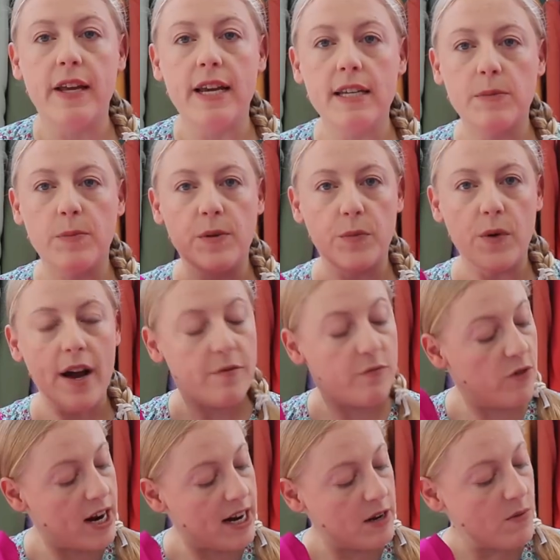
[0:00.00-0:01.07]
these would work
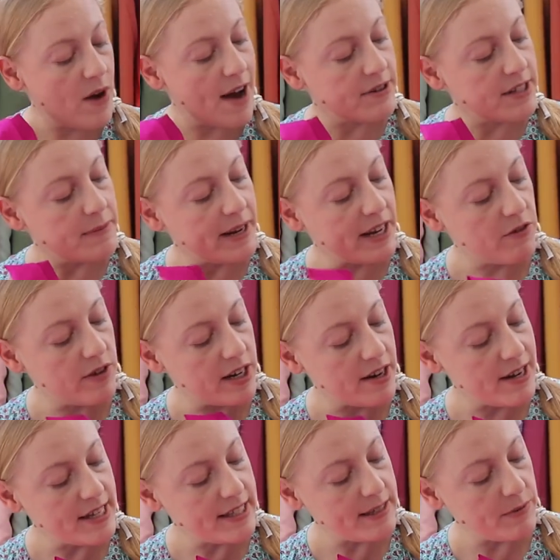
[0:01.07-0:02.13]
really well to make a really
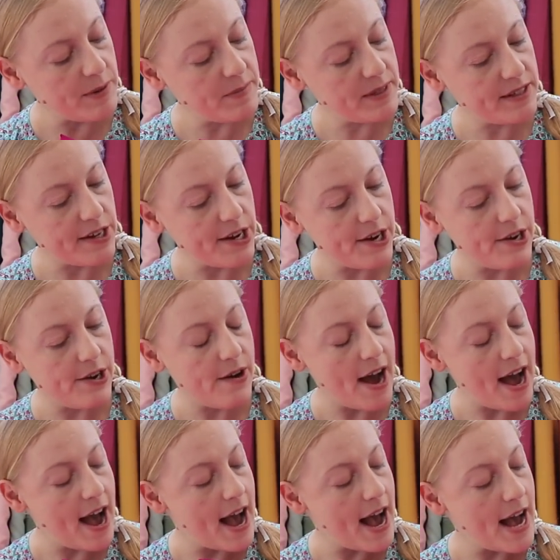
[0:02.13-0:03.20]
nice swimsuit,
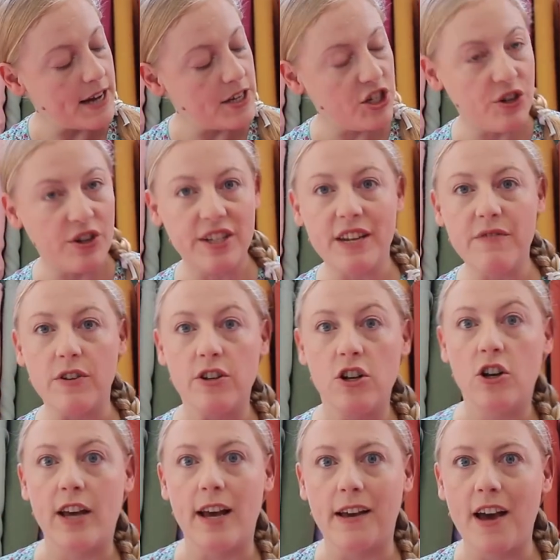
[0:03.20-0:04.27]
and you could even
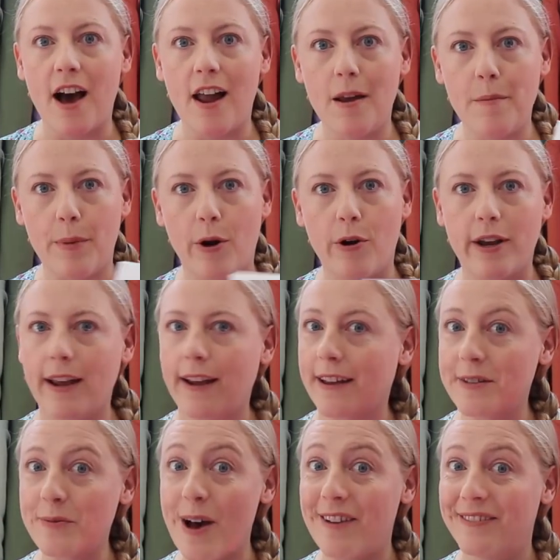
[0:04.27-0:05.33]
look at colour blocking
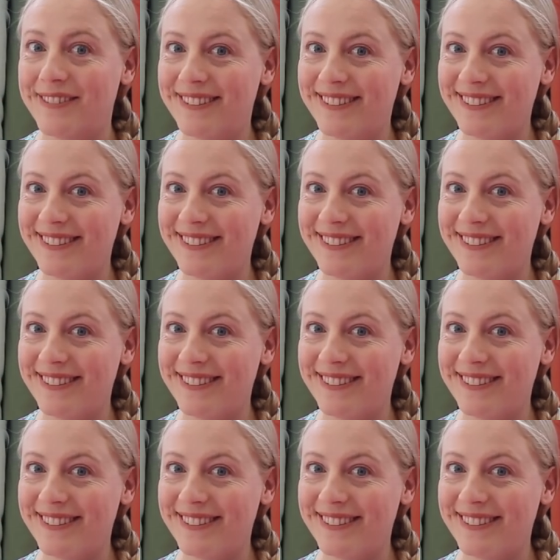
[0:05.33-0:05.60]
as well.